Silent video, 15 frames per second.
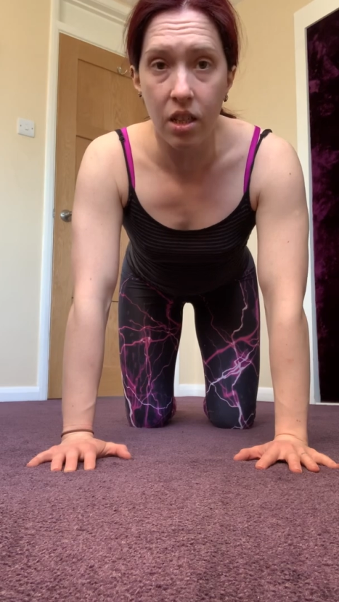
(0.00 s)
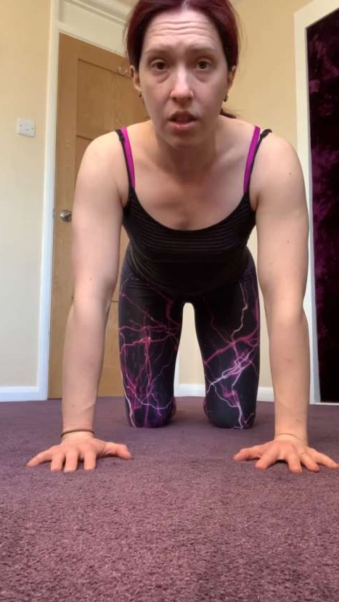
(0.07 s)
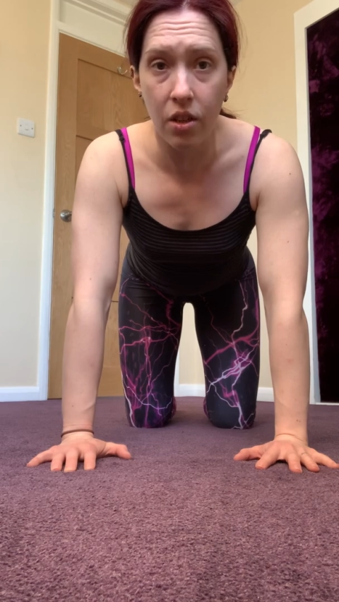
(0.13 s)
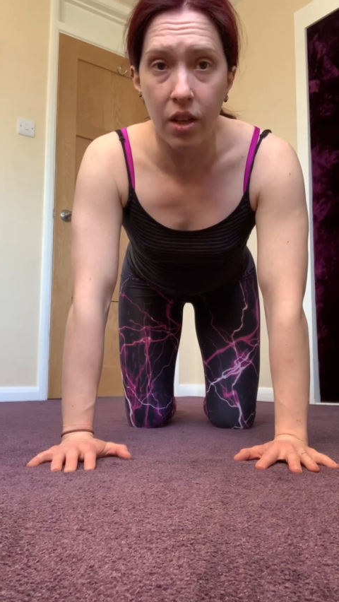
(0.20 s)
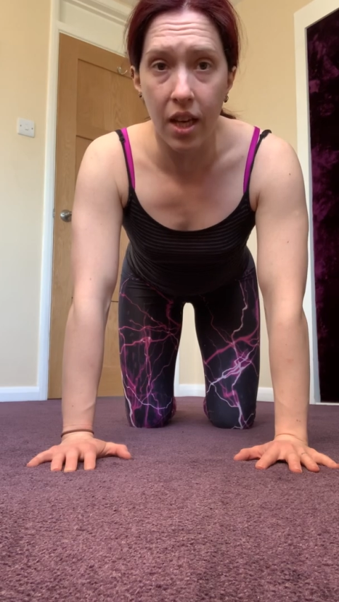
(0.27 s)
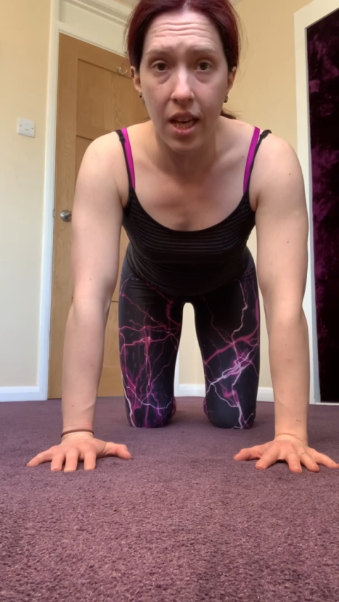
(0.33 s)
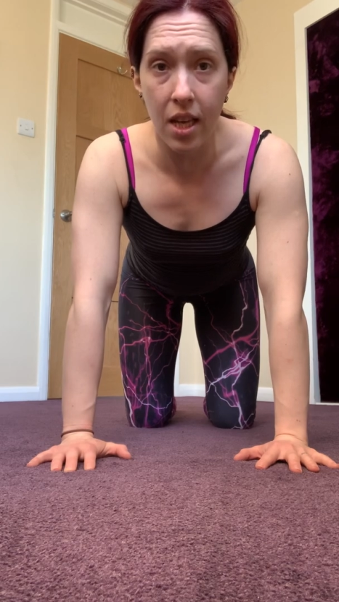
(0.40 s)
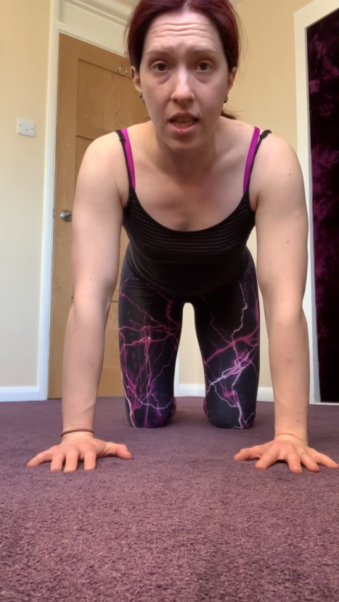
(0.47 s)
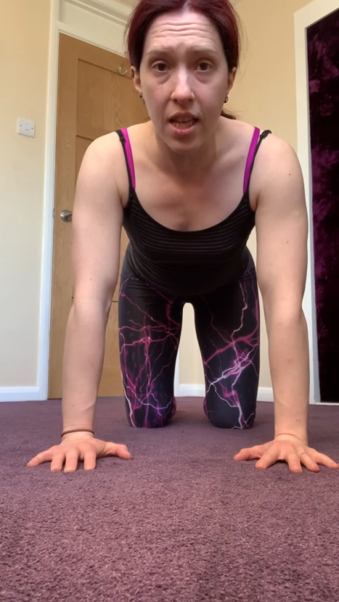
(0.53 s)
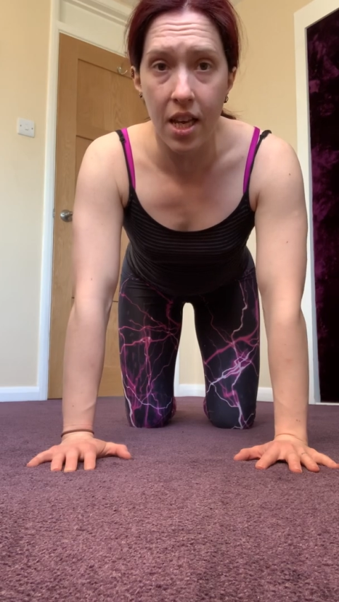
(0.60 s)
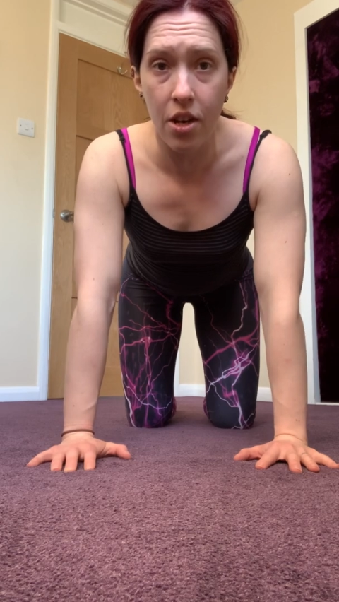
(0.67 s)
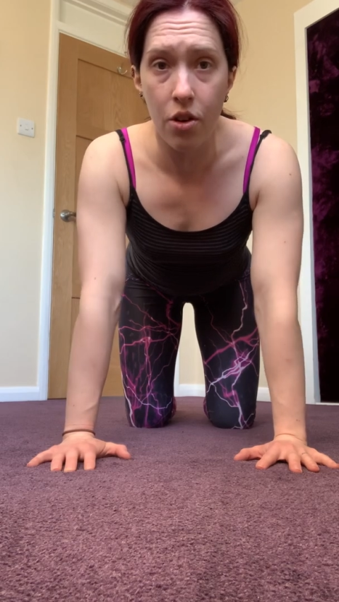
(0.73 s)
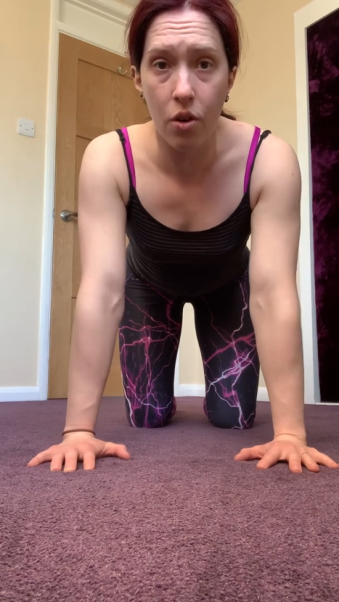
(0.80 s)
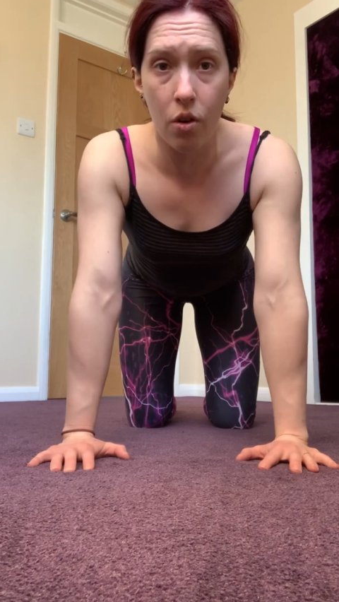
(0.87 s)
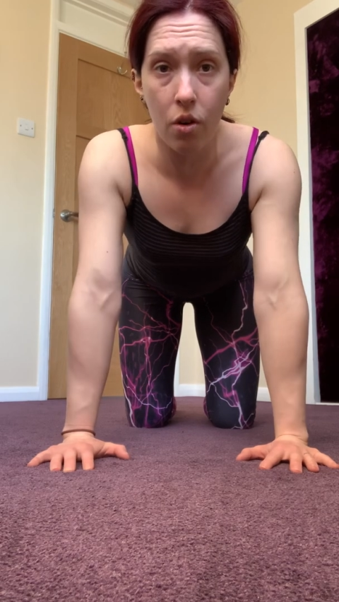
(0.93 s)
Okay, they're
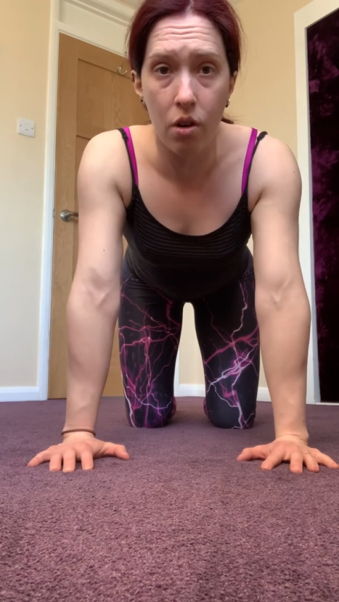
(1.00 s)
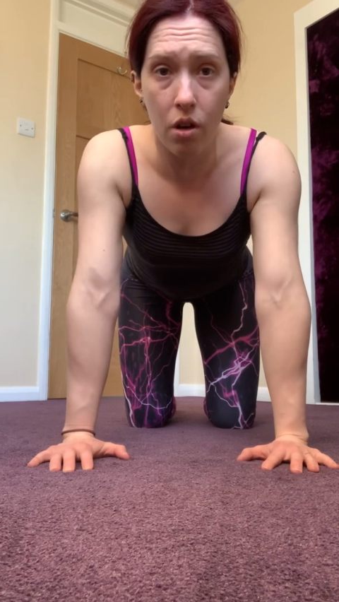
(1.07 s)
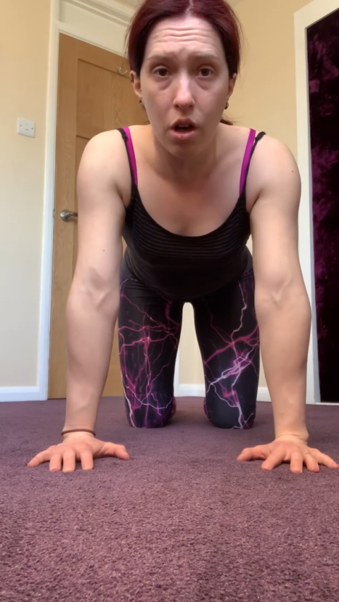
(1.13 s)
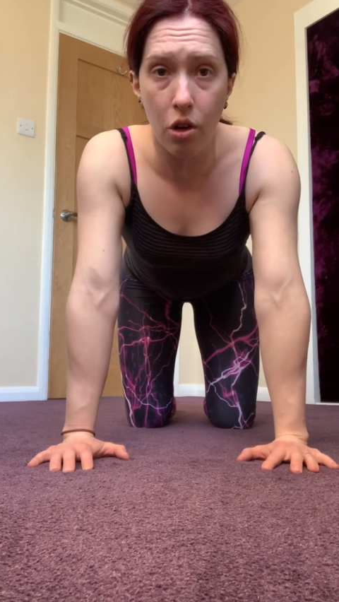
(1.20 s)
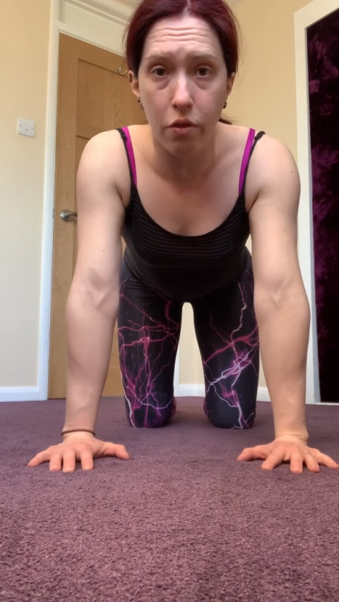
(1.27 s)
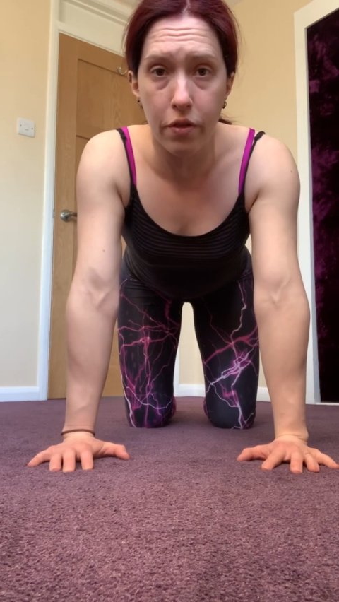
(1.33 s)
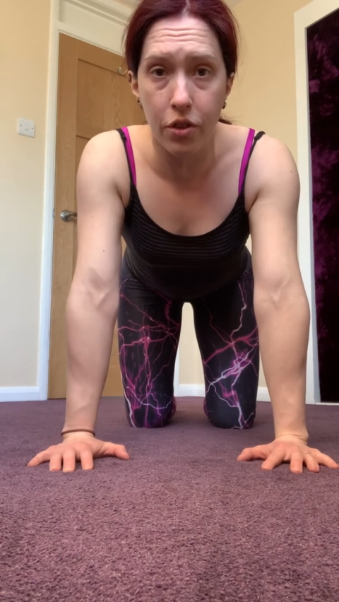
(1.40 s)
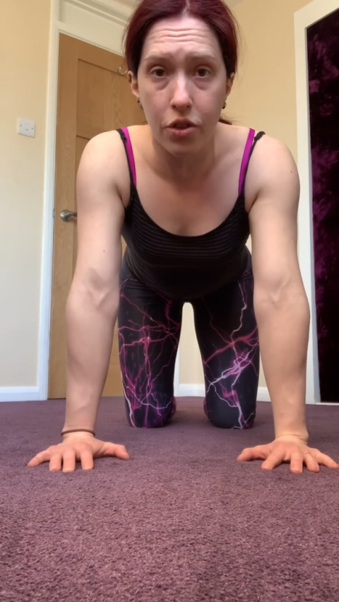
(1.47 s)
not over